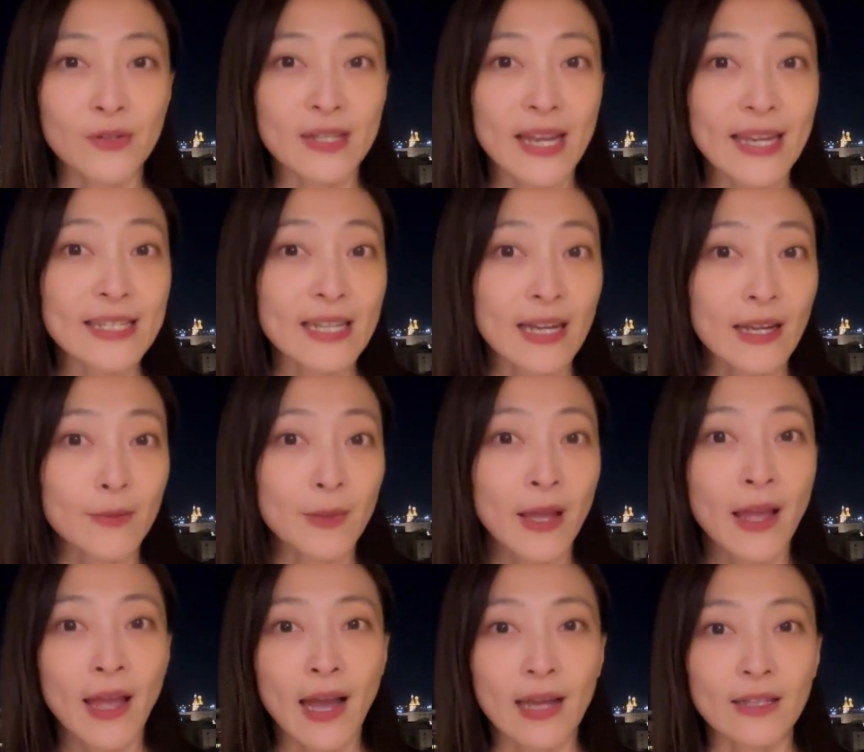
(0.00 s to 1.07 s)
will take time
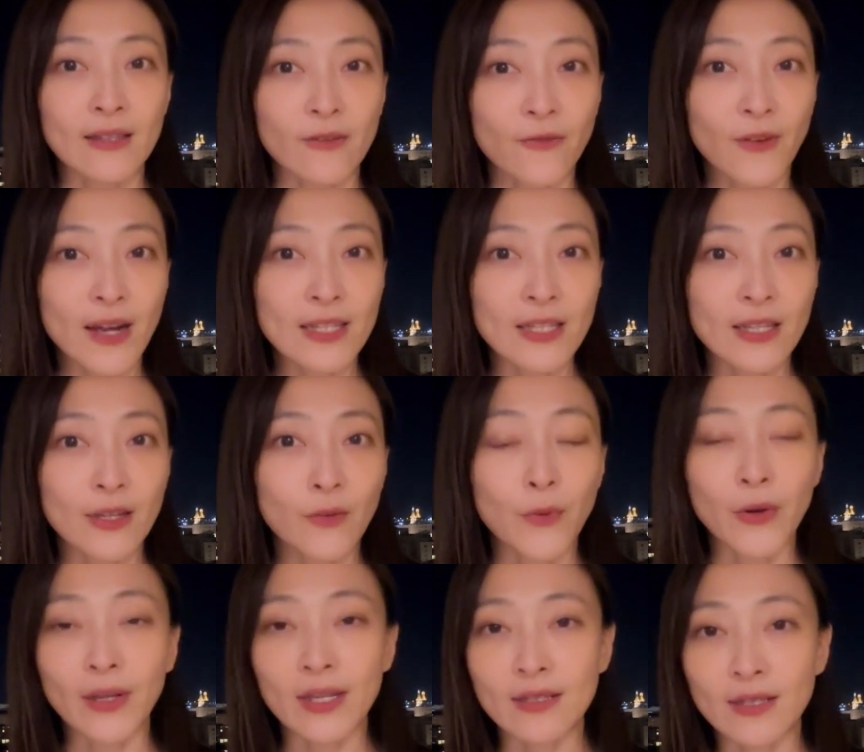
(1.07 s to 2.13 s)
and the fighting
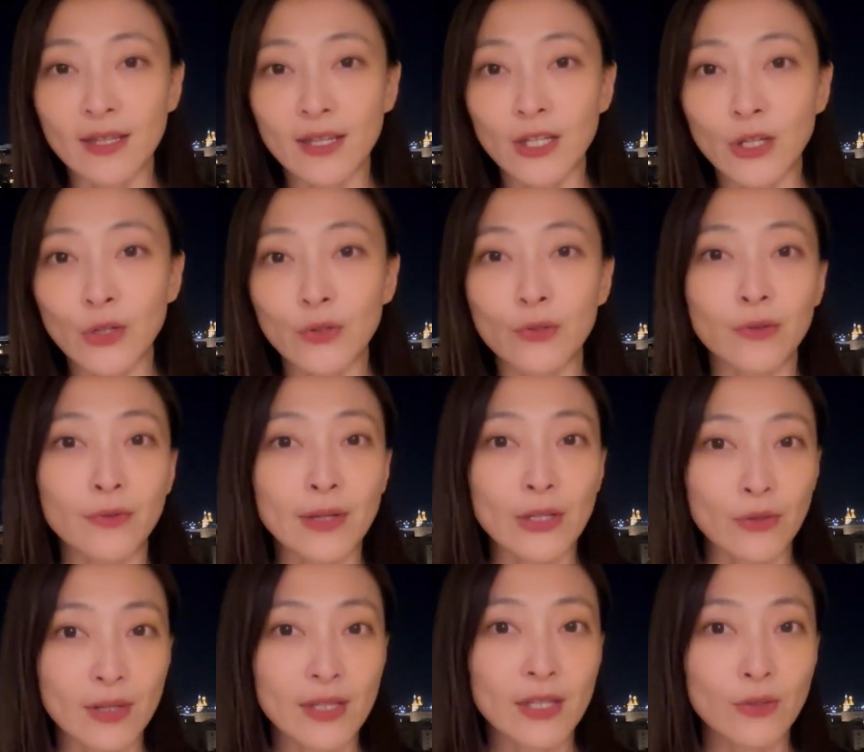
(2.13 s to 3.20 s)
will continue during
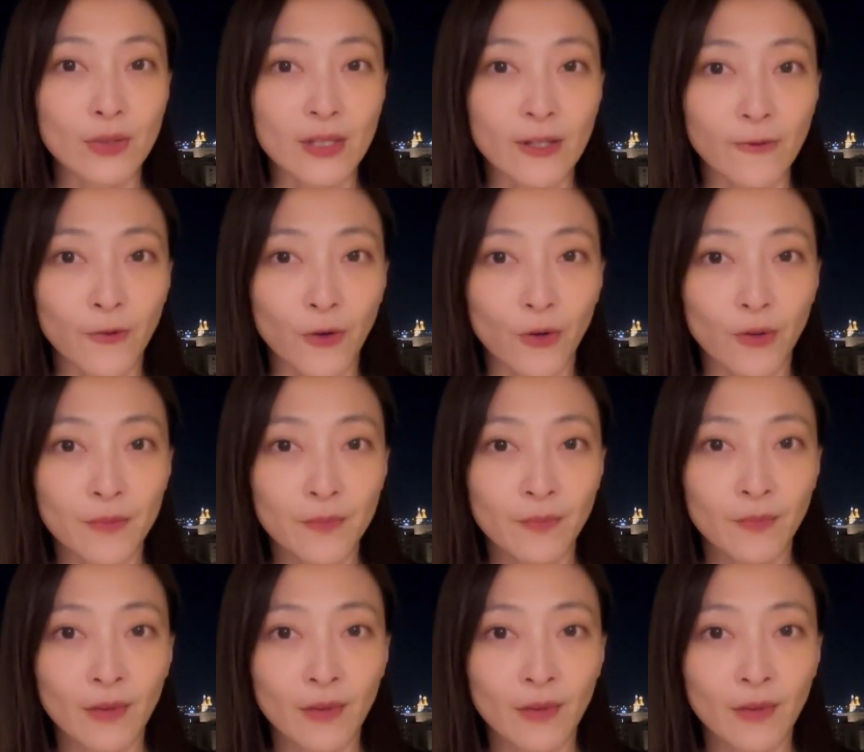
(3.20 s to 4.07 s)
2024.